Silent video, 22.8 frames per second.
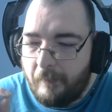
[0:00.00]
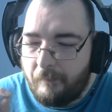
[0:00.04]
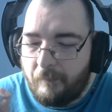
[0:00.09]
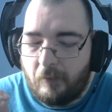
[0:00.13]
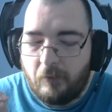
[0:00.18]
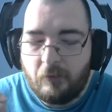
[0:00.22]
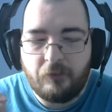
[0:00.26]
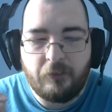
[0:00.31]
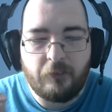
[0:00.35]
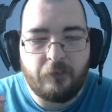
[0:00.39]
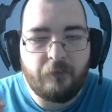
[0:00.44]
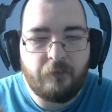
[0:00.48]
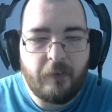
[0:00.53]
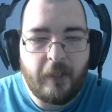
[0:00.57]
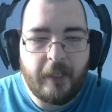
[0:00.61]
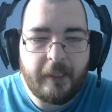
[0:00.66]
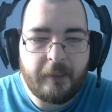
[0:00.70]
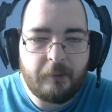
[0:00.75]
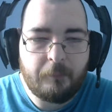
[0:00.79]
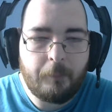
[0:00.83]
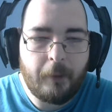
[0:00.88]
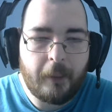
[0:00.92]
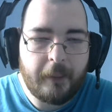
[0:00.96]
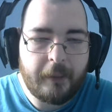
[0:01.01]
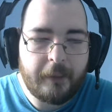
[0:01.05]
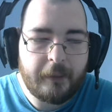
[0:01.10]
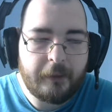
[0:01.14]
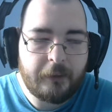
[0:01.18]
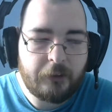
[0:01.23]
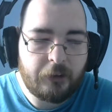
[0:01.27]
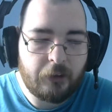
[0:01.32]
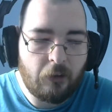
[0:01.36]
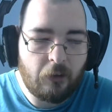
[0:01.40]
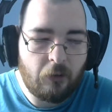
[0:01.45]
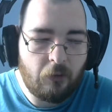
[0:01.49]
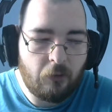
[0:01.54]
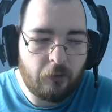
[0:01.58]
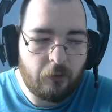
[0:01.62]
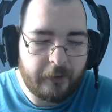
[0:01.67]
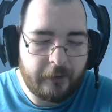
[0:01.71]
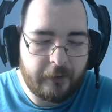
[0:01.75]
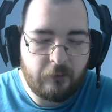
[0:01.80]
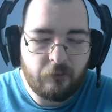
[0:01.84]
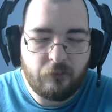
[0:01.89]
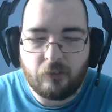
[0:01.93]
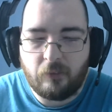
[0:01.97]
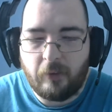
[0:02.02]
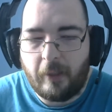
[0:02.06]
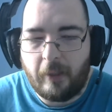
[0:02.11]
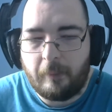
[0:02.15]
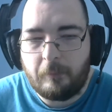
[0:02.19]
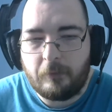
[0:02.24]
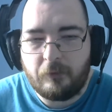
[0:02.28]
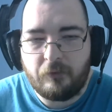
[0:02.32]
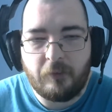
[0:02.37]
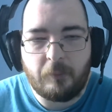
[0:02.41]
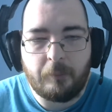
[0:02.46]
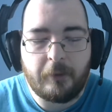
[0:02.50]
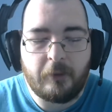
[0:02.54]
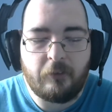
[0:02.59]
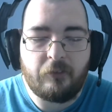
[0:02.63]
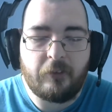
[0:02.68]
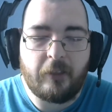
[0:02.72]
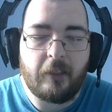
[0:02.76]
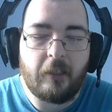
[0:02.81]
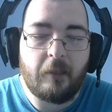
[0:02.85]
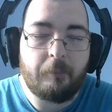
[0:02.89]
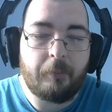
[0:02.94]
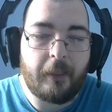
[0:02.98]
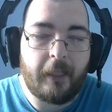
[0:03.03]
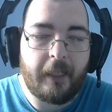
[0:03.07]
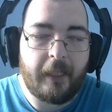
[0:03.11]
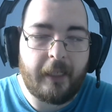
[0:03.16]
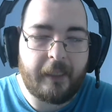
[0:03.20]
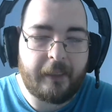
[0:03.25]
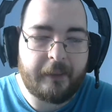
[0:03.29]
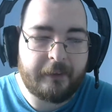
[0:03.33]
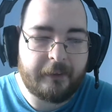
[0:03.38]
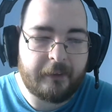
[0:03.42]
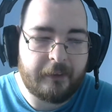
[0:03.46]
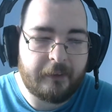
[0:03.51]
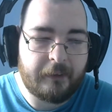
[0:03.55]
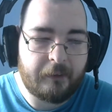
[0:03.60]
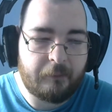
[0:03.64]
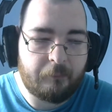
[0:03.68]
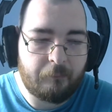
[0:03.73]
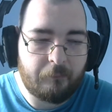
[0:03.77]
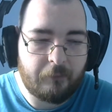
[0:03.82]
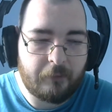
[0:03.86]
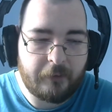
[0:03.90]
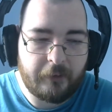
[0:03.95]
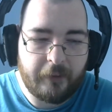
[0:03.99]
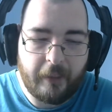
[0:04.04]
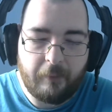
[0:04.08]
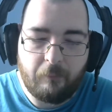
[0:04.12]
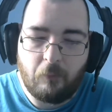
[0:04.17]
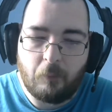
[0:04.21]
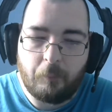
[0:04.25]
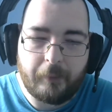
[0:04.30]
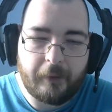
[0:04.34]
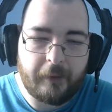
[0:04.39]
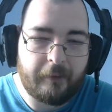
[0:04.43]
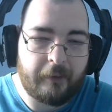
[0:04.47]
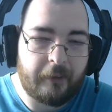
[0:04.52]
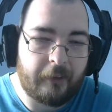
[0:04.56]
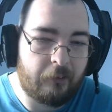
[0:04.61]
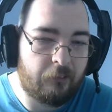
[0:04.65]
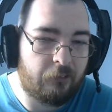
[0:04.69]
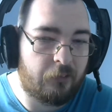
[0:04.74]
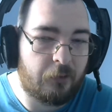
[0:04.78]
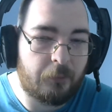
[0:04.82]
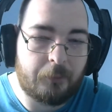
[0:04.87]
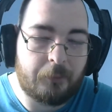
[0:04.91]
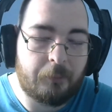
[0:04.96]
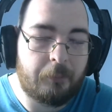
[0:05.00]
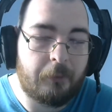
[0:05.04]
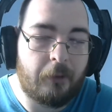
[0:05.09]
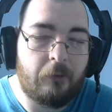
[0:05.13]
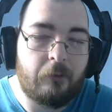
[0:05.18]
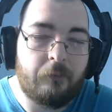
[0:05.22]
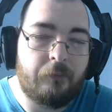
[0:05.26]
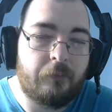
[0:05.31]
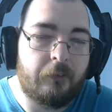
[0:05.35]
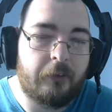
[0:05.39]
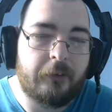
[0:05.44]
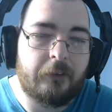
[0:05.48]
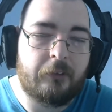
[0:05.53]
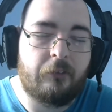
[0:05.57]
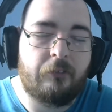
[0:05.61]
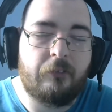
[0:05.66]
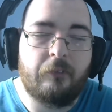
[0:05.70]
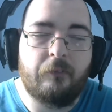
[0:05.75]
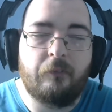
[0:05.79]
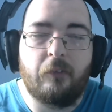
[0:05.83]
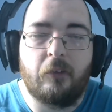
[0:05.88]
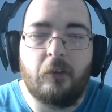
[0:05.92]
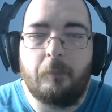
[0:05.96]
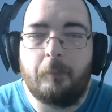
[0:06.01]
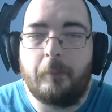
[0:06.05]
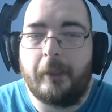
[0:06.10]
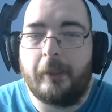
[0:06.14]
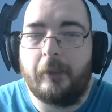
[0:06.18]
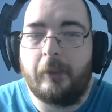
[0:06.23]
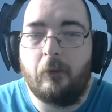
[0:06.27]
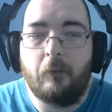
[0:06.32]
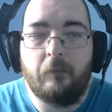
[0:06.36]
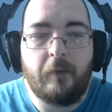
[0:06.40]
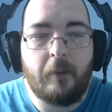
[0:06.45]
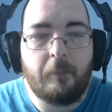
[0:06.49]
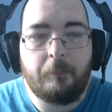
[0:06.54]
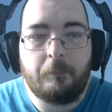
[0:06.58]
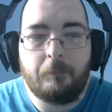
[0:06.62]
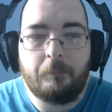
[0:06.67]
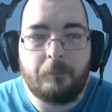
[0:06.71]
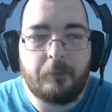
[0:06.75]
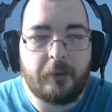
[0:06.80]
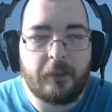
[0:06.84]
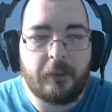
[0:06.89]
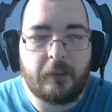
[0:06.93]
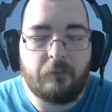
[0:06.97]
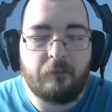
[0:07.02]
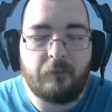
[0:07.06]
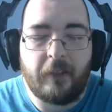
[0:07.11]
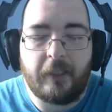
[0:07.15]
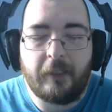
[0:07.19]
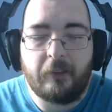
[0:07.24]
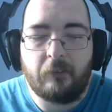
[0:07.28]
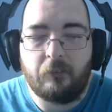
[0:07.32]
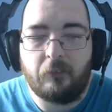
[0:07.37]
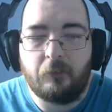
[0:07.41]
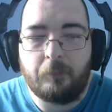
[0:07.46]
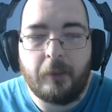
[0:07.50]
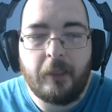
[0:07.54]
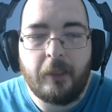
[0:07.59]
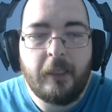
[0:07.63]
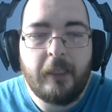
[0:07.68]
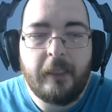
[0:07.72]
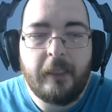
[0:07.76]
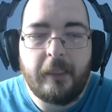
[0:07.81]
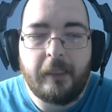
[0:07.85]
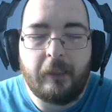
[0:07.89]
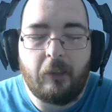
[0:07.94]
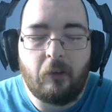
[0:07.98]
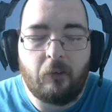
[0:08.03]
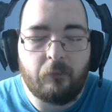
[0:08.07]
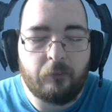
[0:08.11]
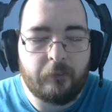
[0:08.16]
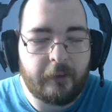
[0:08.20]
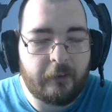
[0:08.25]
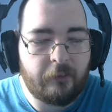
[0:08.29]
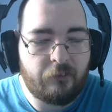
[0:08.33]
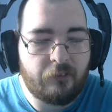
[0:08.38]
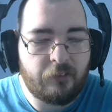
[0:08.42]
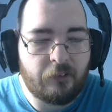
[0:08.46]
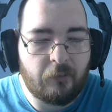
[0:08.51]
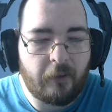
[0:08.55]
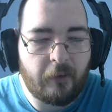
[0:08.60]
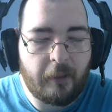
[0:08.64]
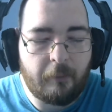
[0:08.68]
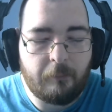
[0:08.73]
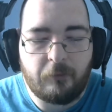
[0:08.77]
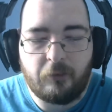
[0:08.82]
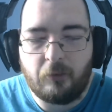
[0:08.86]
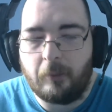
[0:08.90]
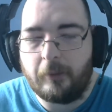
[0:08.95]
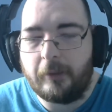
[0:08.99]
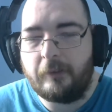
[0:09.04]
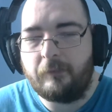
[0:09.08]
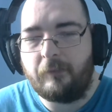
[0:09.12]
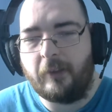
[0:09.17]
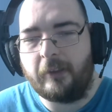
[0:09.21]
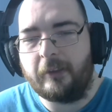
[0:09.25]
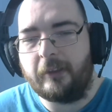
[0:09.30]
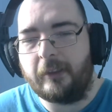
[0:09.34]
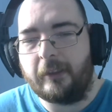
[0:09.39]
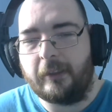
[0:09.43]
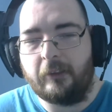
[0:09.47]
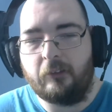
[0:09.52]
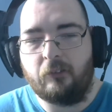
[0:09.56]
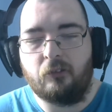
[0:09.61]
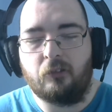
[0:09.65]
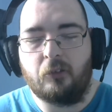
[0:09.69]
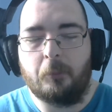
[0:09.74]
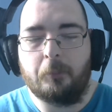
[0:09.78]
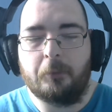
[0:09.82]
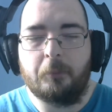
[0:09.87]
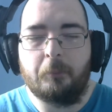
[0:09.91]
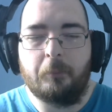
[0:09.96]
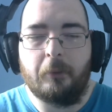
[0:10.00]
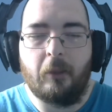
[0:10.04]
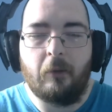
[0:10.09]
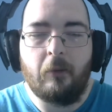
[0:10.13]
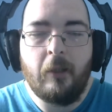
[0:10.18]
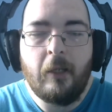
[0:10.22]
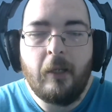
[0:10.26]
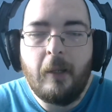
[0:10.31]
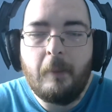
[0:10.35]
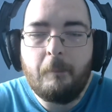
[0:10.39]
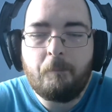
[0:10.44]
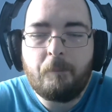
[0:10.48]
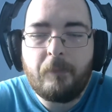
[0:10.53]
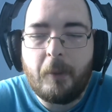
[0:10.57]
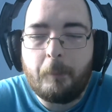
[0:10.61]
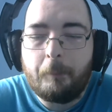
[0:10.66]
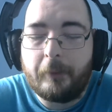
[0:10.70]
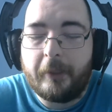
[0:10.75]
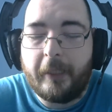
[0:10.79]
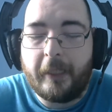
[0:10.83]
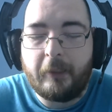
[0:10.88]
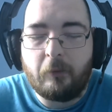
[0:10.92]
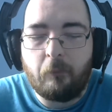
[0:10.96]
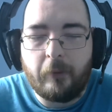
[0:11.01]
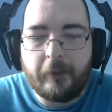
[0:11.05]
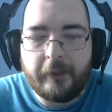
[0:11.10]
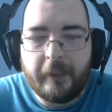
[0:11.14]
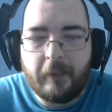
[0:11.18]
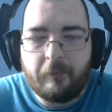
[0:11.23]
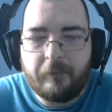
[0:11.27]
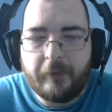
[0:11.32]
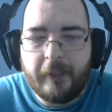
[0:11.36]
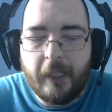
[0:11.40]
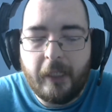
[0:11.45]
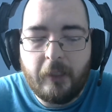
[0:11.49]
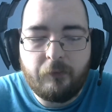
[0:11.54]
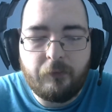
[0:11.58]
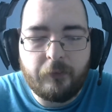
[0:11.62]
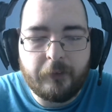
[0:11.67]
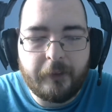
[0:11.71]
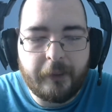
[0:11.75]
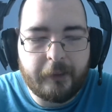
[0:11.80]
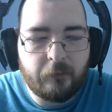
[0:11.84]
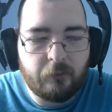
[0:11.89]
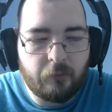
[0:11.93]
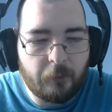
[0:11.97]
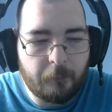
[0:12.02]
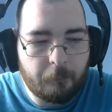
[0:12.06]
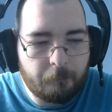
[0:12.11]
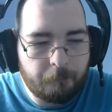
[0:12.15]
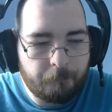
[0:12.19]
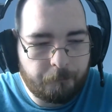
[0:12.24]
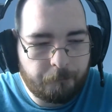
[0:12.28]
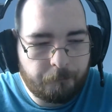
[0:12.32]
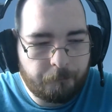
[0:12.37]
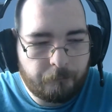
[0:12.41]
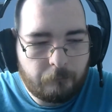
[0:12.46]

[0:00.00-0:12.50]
There is a fan page on Instagram that somebody set up, and that will be in the description below if you're interested in following me or that particular fan group on Instagram. So I'll leave that in the link in the description below. But anyway, yeah, the elephant in the room.